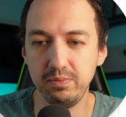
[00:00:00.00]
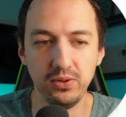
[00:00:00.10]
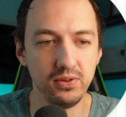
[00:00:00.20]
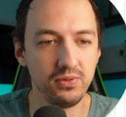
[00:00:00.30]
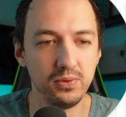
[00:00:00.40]

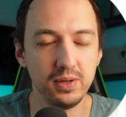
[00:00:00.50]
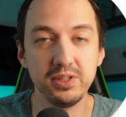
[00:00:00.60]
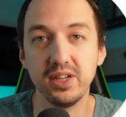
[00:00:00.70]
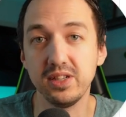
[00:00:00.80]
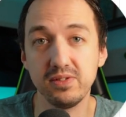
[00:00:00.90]
beautiful
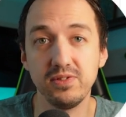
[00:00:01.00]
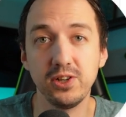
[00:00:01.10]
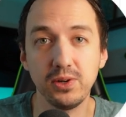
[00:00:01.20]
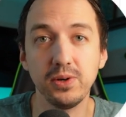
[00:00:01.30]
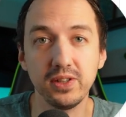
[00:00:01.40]
websites
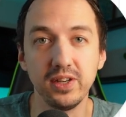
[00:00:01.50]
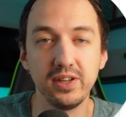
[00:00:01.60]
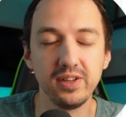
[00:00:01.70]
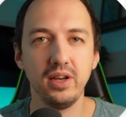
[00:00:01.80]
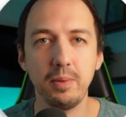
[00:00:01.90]
very quickly.
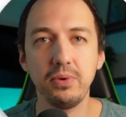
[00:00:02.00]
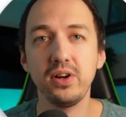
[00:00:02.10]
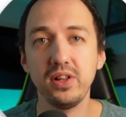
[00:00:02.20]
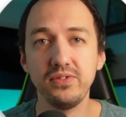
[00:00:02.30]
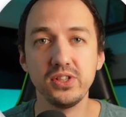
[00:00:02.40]
I put
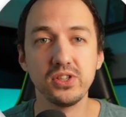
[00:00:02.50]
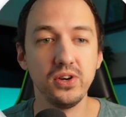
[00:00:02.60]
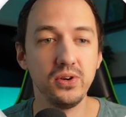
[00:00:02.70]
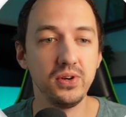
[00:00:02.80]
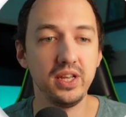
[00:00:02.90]
all of this
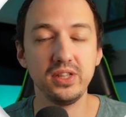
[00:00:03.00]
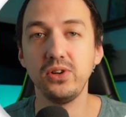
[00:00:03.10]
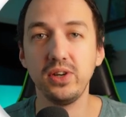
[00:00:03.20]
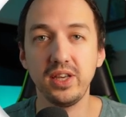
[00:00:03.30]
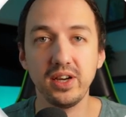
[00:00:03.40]
code
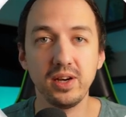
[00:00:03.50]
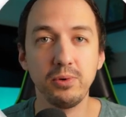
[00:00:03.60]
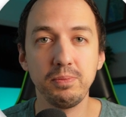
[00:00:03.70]
into a GitHub